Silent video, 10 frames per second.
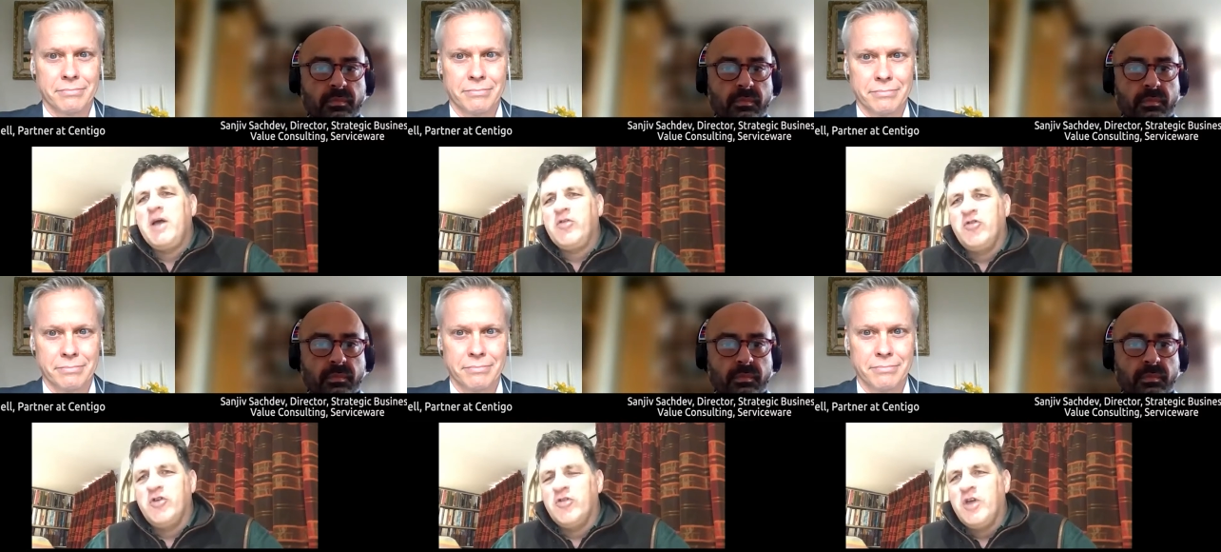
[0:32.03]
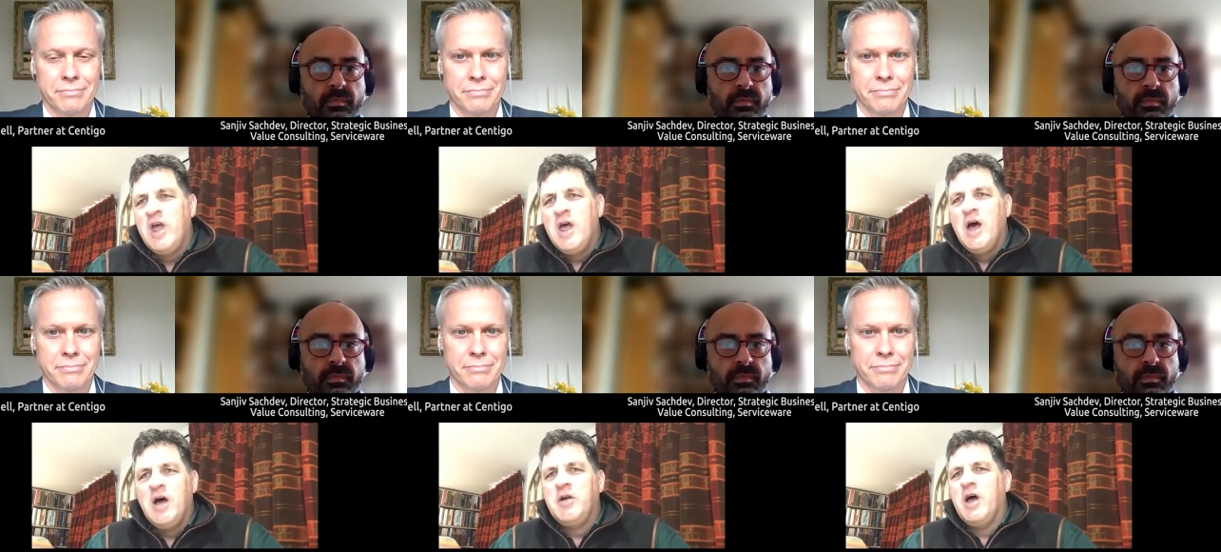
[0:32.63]
Speaker 1: messages.
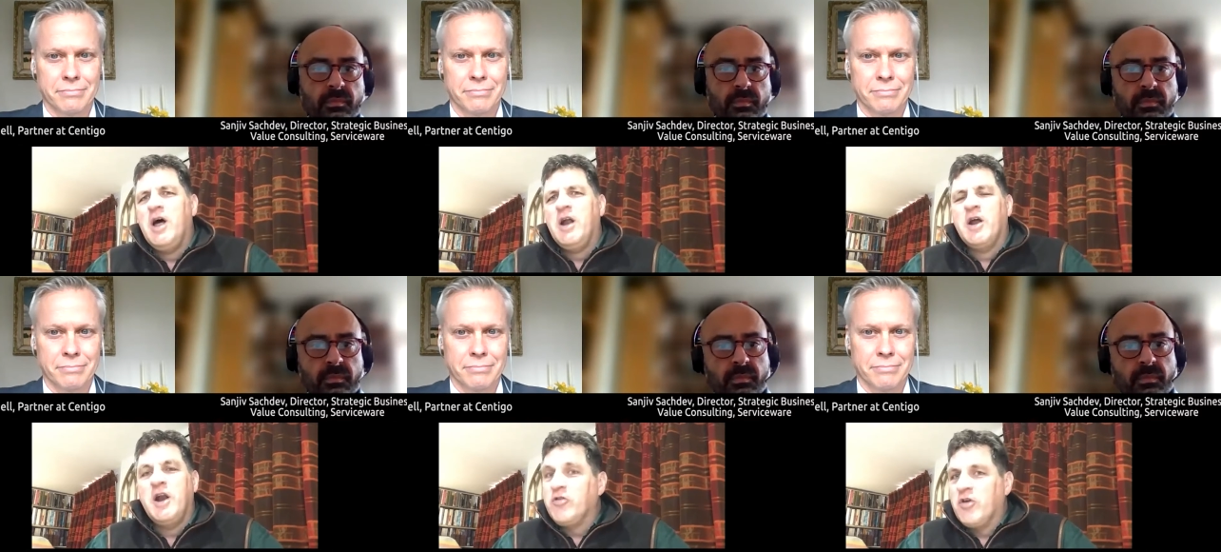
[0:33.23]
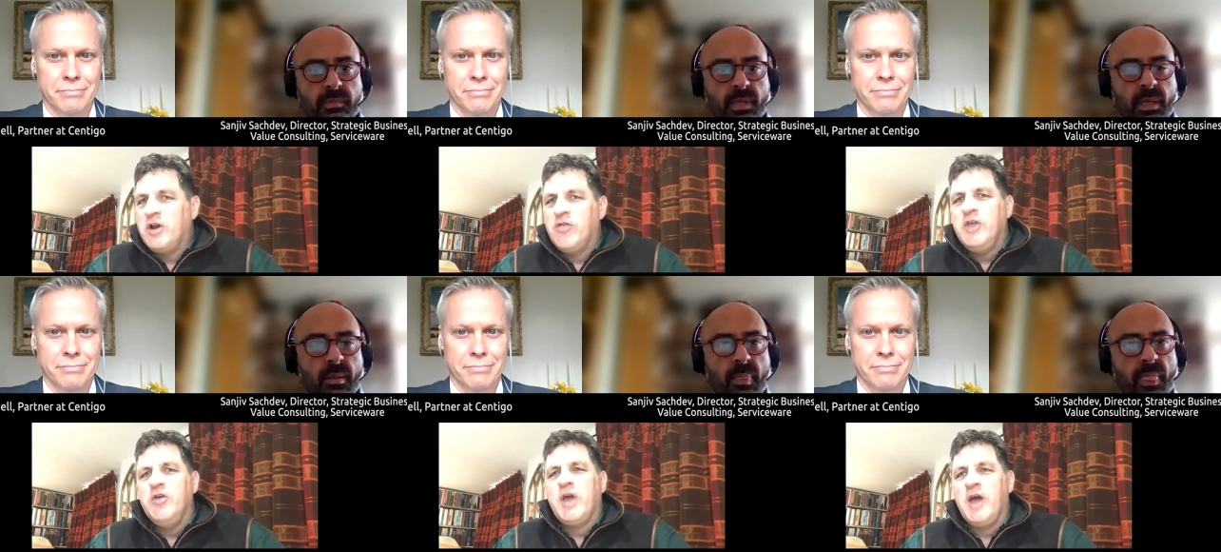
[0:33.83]
And I know certainly in
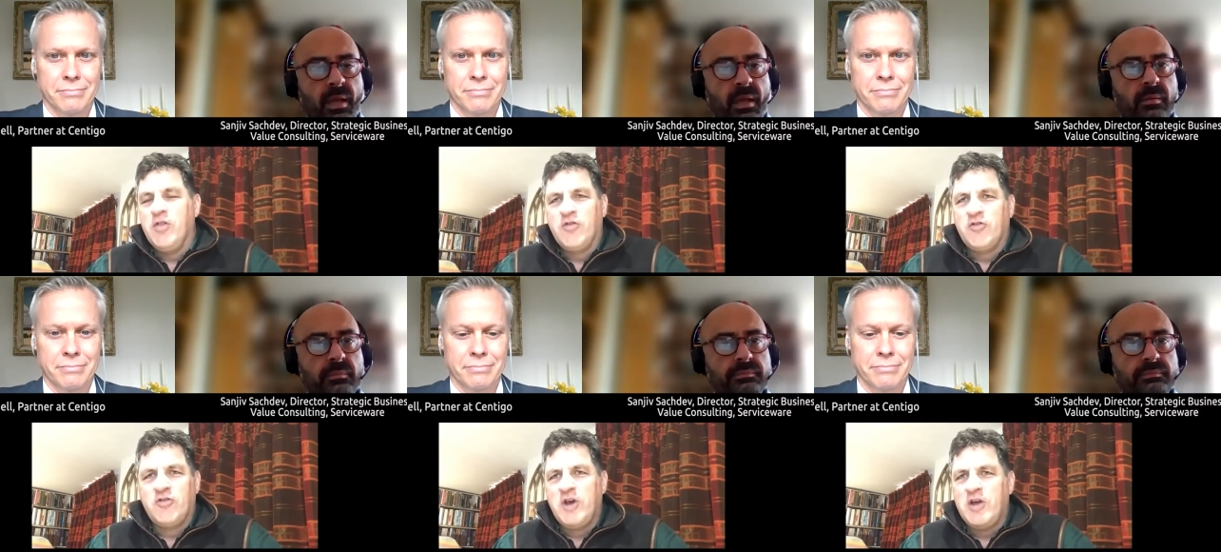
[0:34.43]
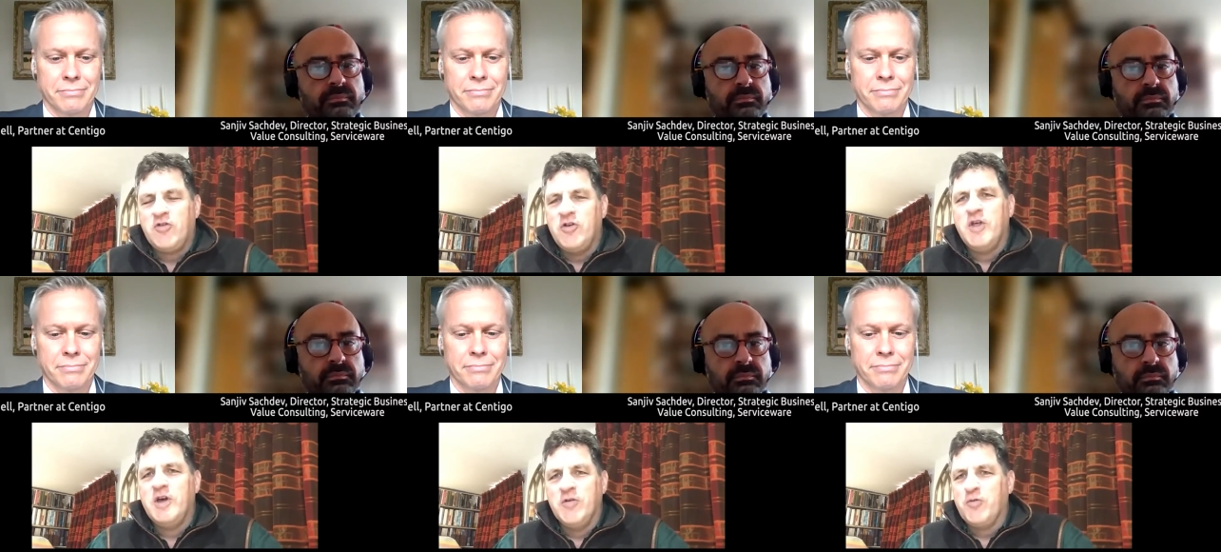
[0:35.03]
the UK, there's a suggestion
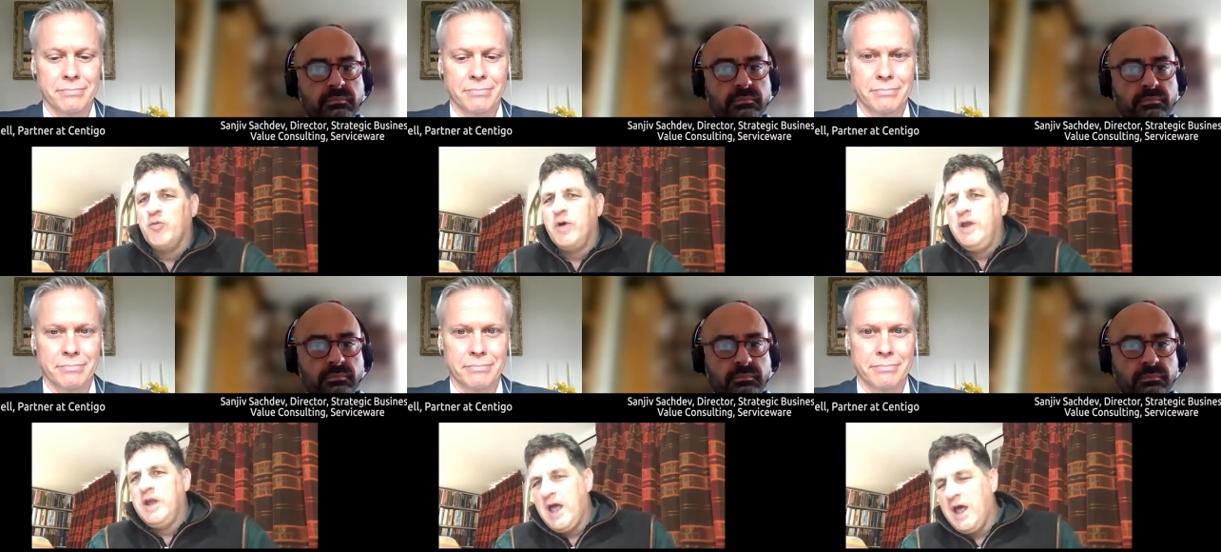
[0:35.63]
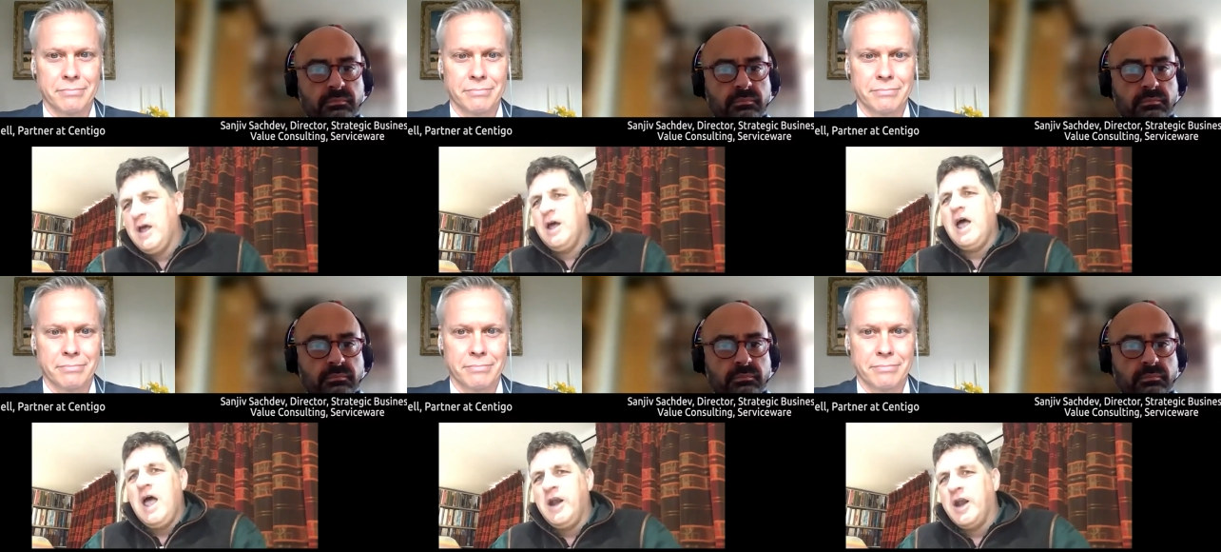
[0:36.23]
that if we
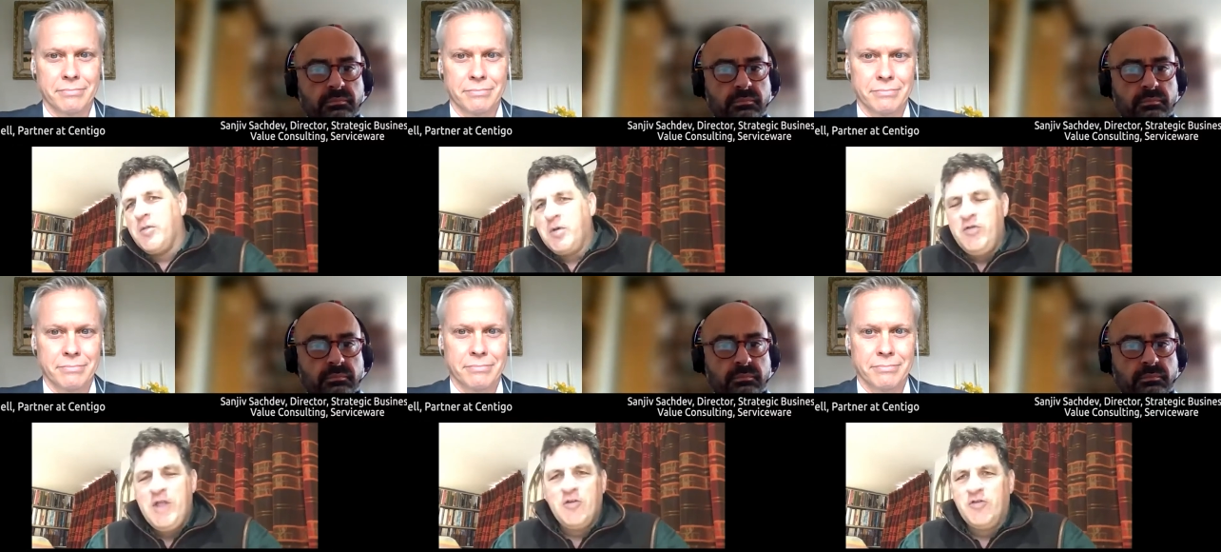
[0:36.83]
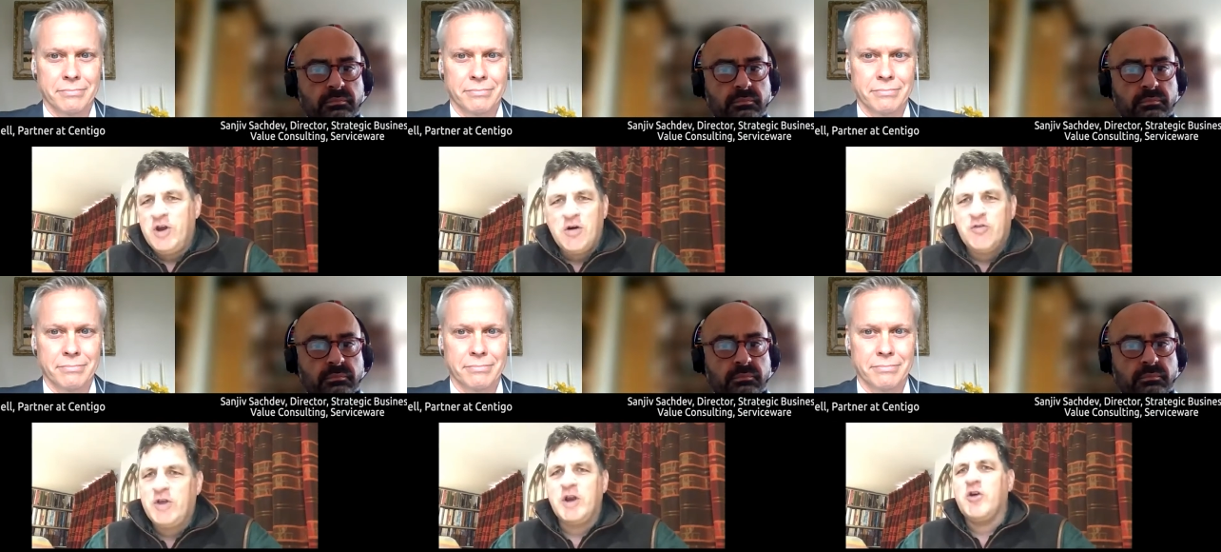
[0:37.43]
end up at net zero, it's
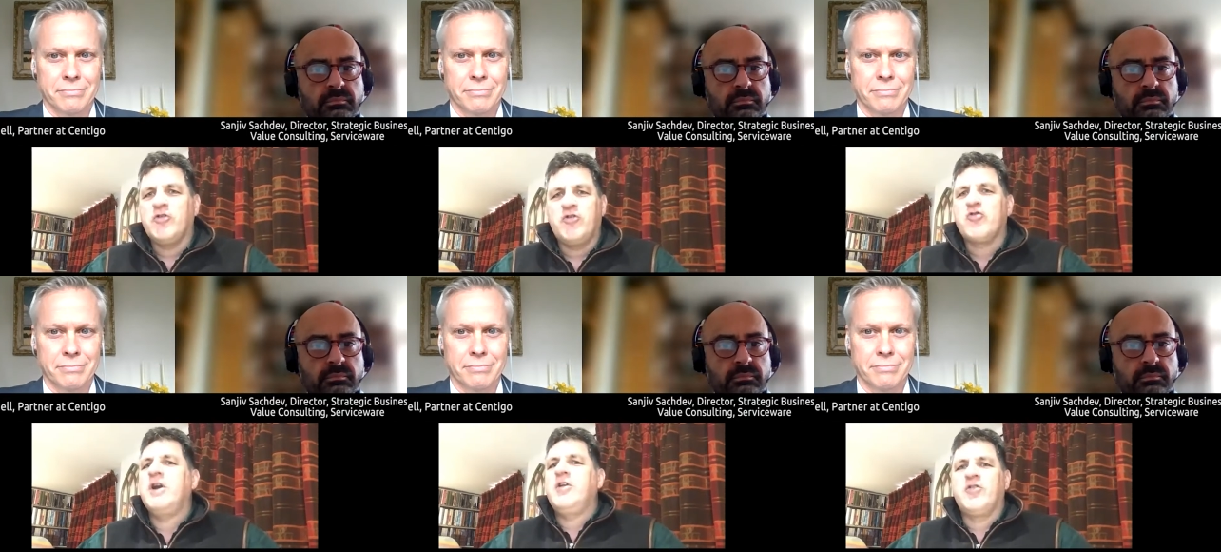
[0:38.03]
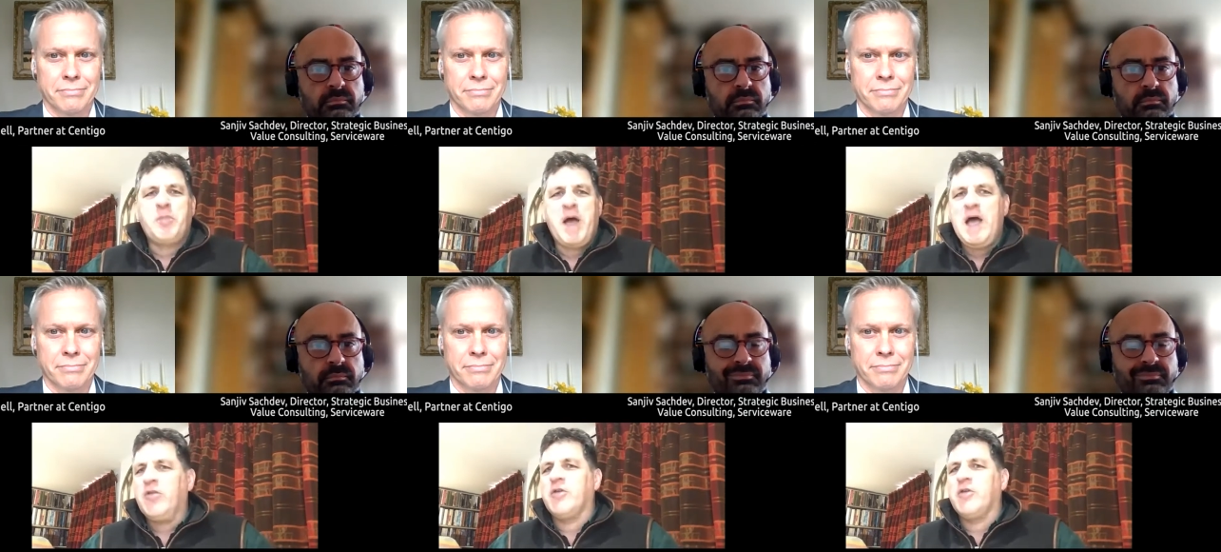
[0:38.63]
going to cost trillions of pounds.